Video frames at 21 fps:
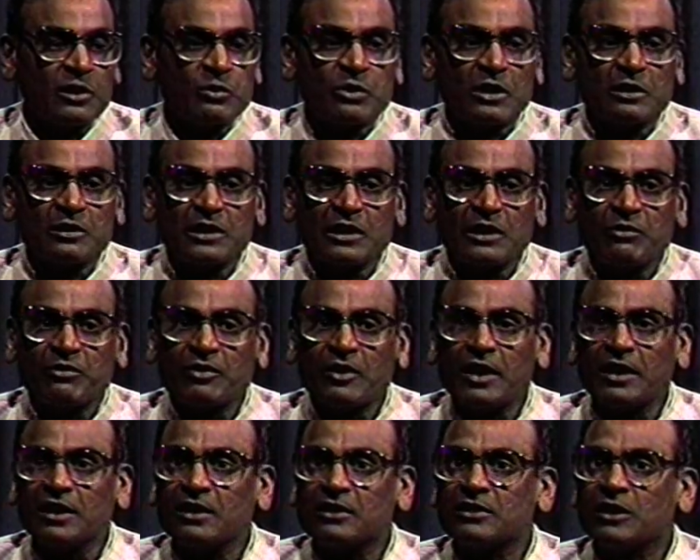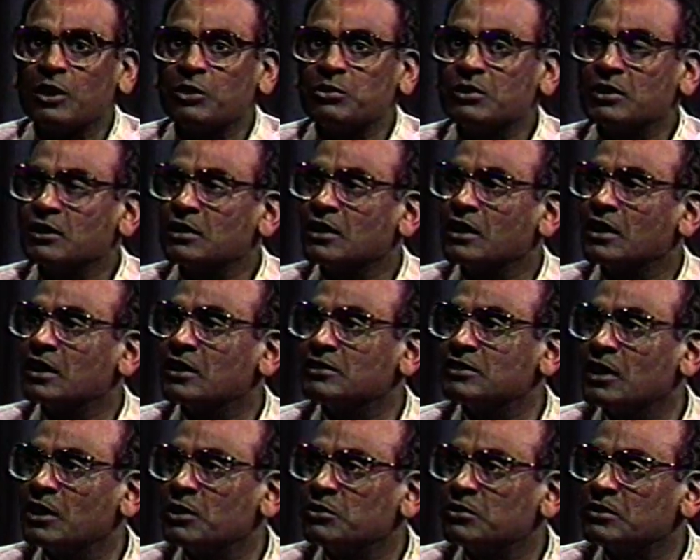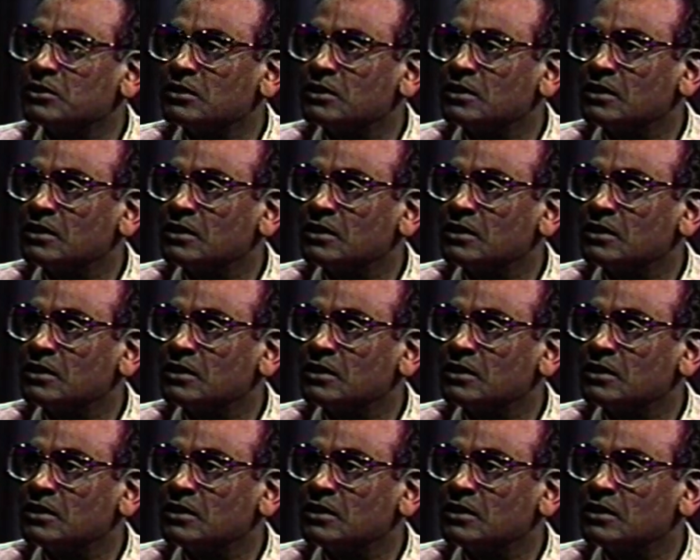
well, they'll find us out and kick us out.